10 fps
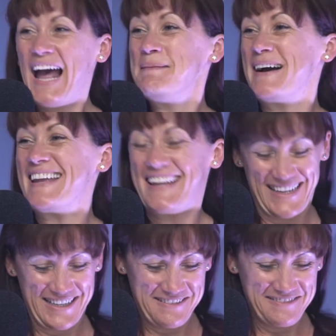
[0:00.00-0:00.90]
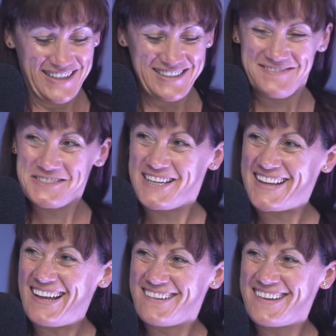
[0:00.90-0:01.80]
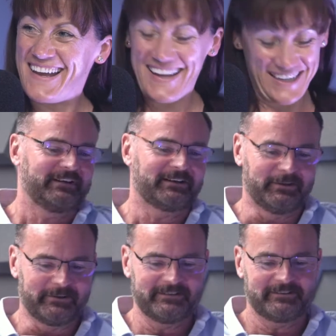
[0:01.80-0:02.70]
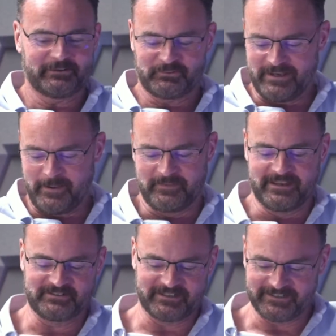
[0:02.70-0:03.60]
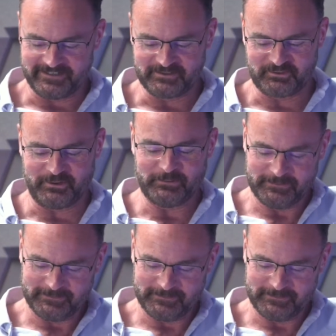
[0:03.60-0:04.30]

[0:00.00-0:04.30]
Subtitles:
Mike, welcome to What the Health Tech. Chloe, thanks for that amazing intro.